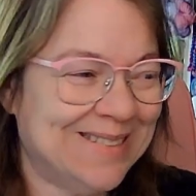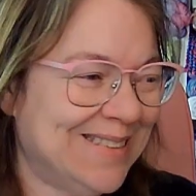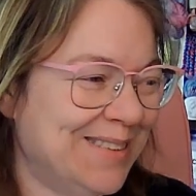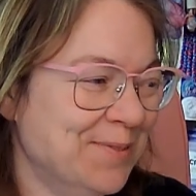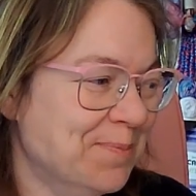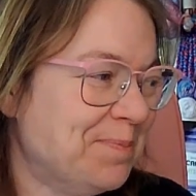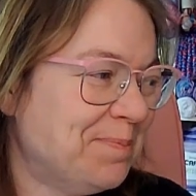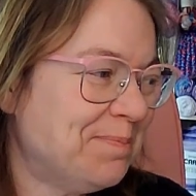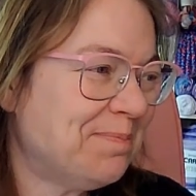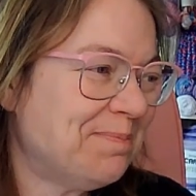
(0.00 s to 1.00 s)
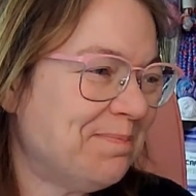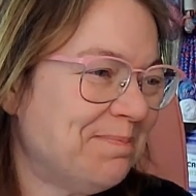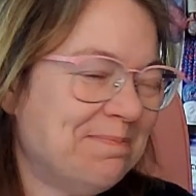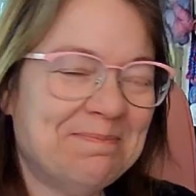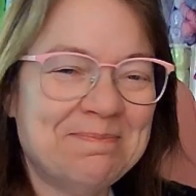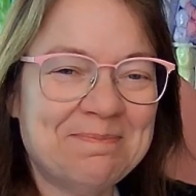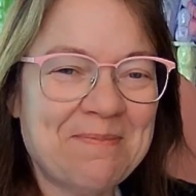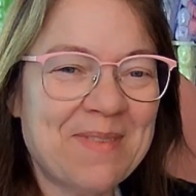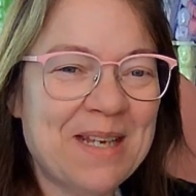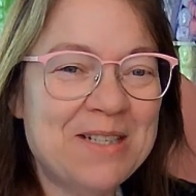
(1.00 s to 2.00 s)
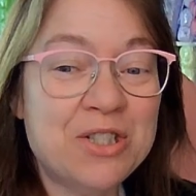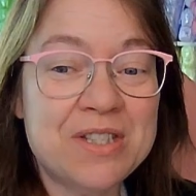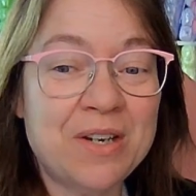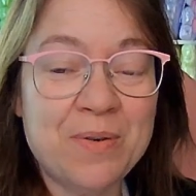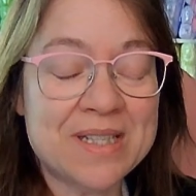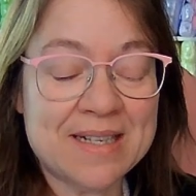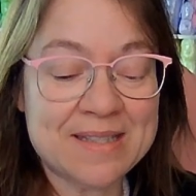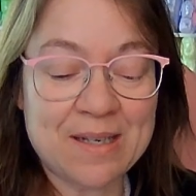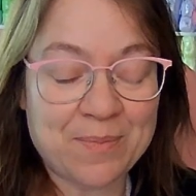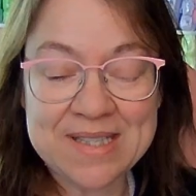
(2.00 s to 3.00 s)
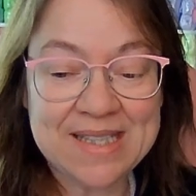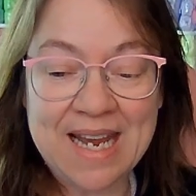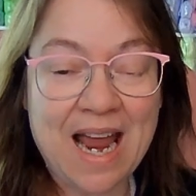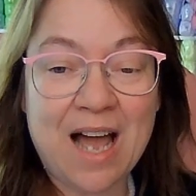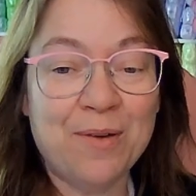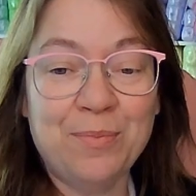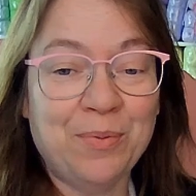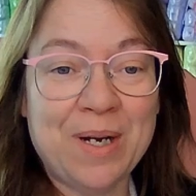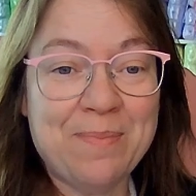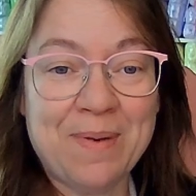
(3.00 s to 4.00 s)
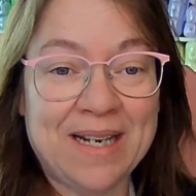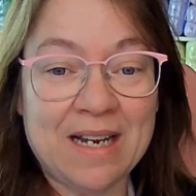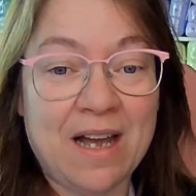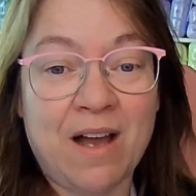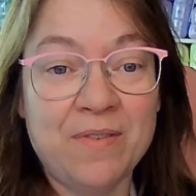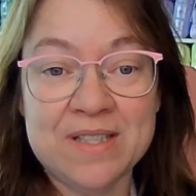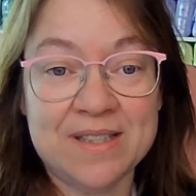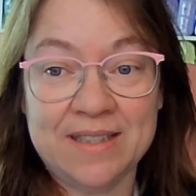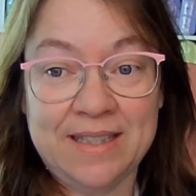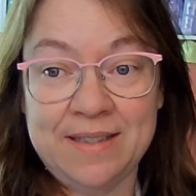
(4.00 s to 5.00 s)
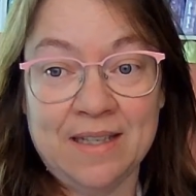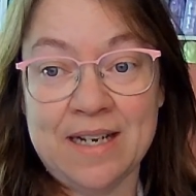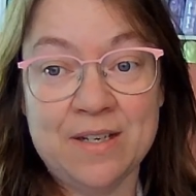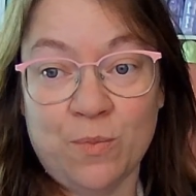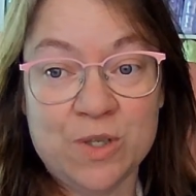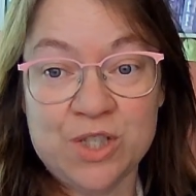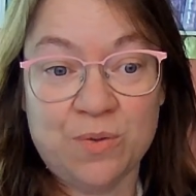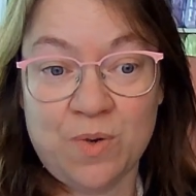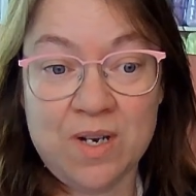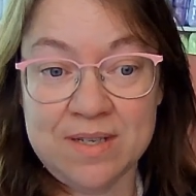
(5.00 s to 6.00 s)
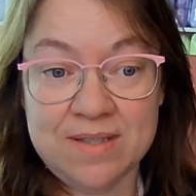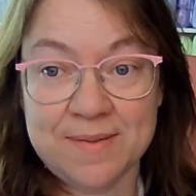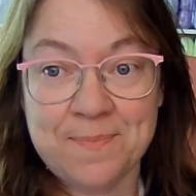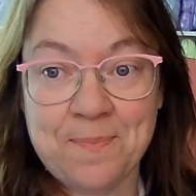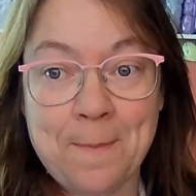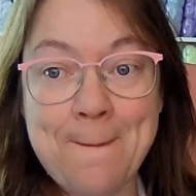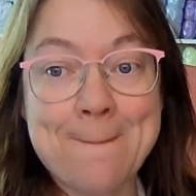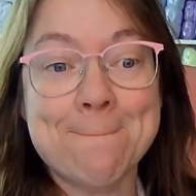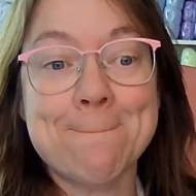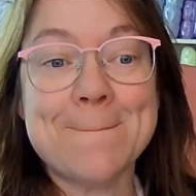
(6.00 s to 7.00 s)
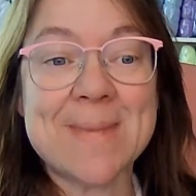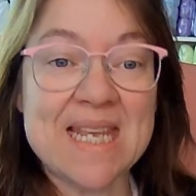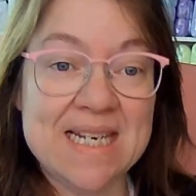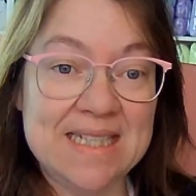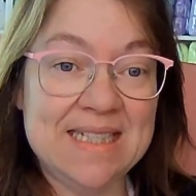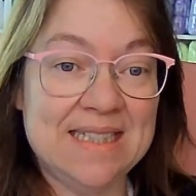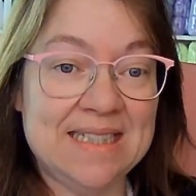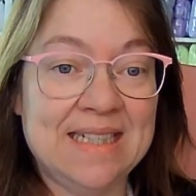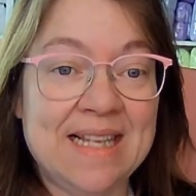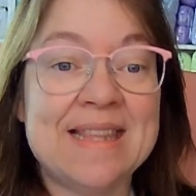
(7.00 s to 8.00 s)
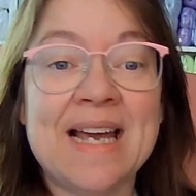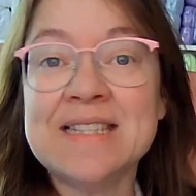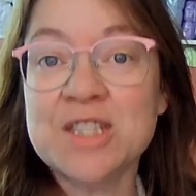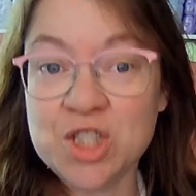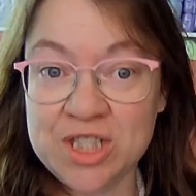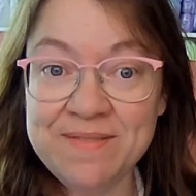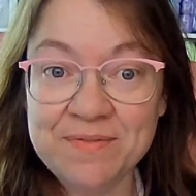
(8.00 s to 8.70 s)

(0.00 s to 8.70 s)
She's always got something to say. I'll be right back. Obviously, I know what she wants. And that's cheap.